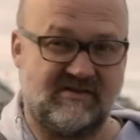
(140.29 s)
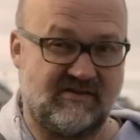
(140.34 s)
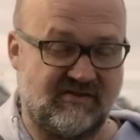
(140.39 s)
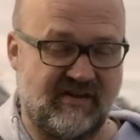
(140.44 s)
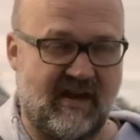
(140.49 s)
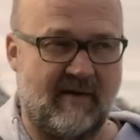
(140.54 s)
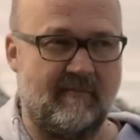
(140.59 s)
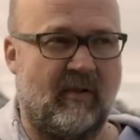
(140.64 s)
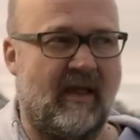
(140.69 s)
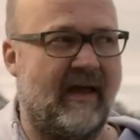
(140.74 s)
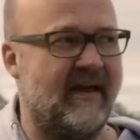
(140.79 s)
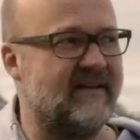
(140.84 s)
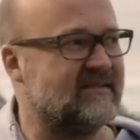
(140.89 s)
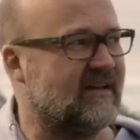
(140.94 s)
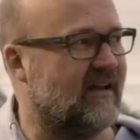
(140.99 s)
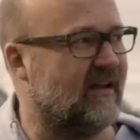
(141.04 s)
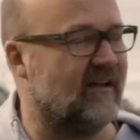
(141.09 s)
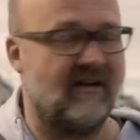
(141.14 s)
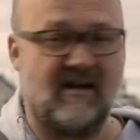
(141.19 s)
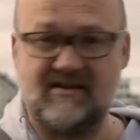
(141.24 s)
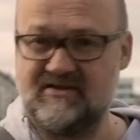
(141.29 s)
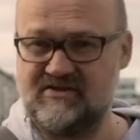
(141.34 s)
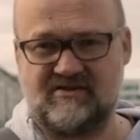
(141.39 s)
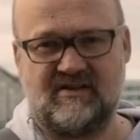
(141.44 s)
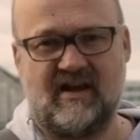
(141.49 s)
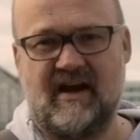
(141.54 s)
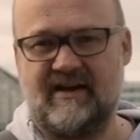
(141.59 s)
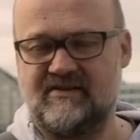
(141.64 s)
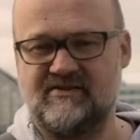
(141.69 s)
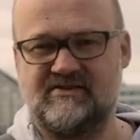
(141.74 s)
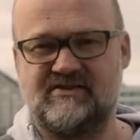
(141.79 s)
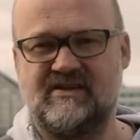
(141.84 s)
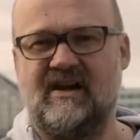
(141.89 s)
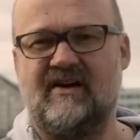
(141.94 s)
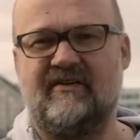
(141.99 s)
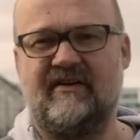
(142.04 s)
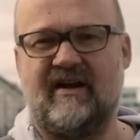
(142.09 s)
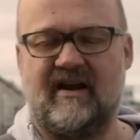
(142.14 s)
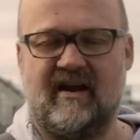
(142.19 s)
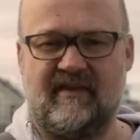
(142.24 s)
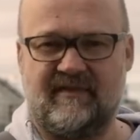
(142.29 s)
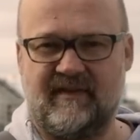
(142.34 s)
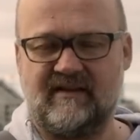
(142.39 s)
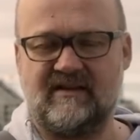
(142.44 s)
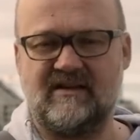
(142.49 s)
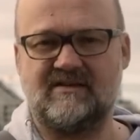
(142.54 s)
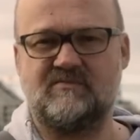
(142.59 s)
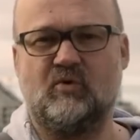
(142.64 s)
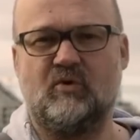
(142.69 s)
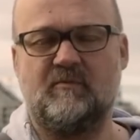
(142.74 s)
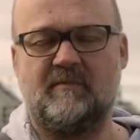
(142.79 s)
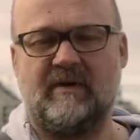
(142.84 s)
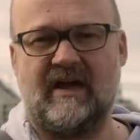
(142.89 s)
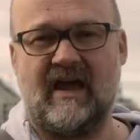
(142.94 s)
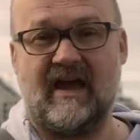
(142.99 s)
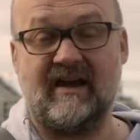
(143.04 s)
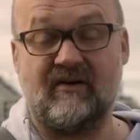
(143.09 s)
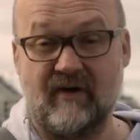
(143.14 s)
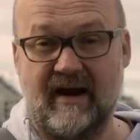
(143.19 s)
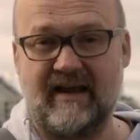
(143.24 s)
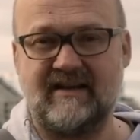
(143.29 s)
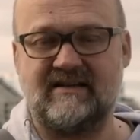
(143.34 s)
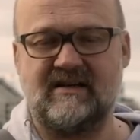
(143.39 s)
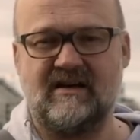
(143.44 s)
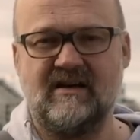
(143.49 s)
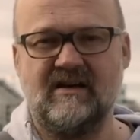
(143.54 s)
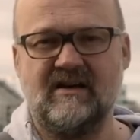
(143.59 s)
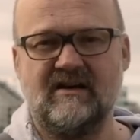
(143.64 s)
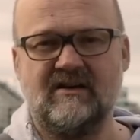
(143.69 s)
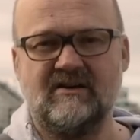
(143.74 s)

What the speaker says: It's the same place. I just like the scenery and I think this would be a great